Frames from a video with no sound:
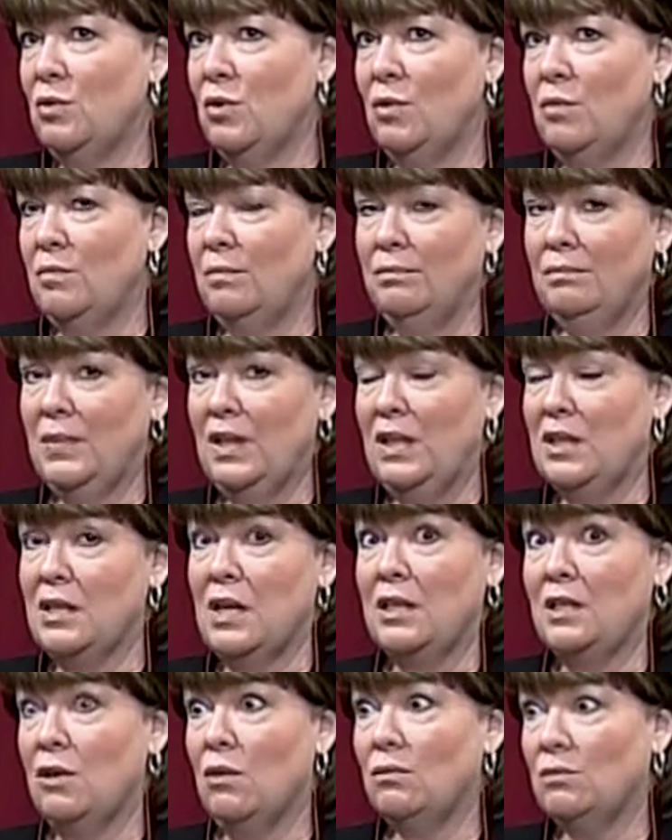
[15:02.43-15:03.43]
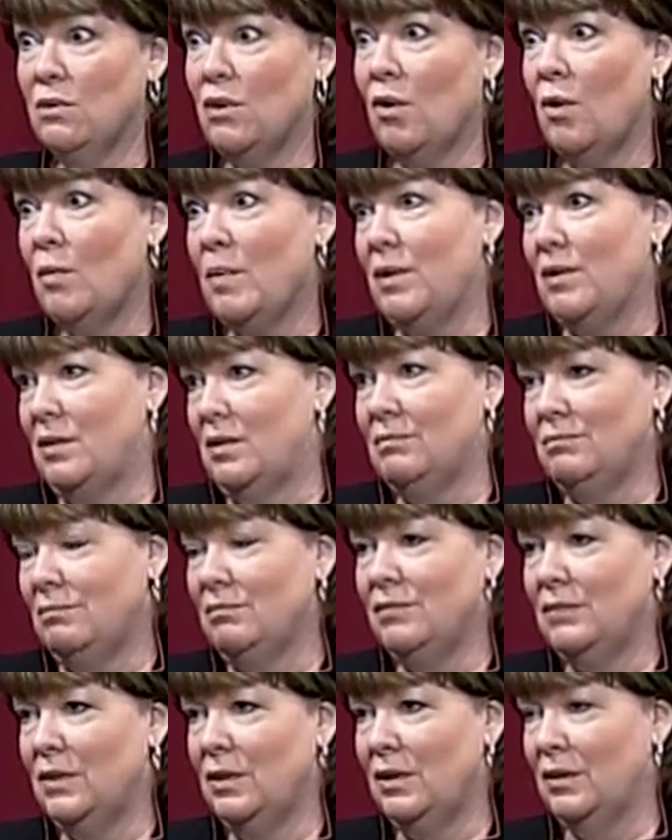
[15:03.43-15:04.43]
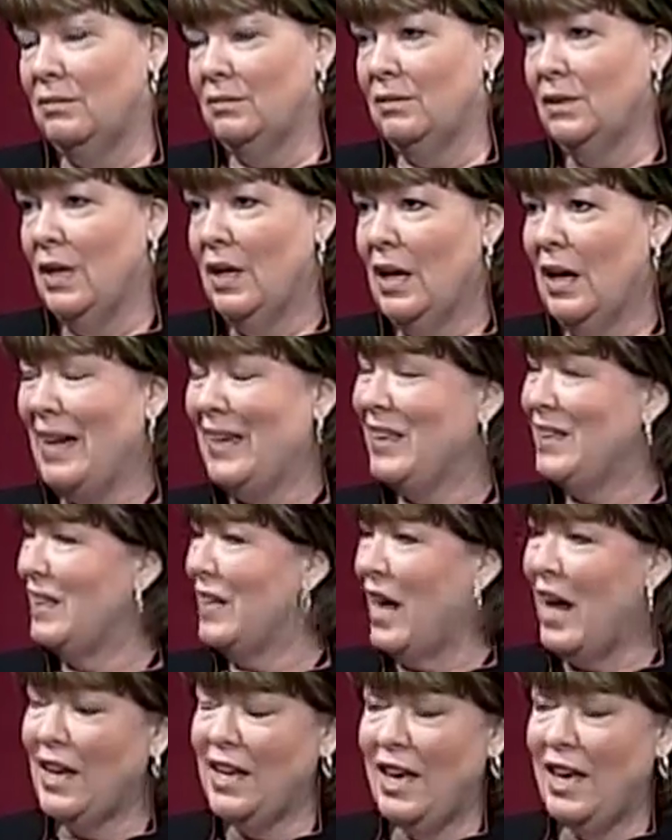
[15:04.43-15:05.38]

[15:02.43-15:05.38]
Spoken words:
room because I don't know about I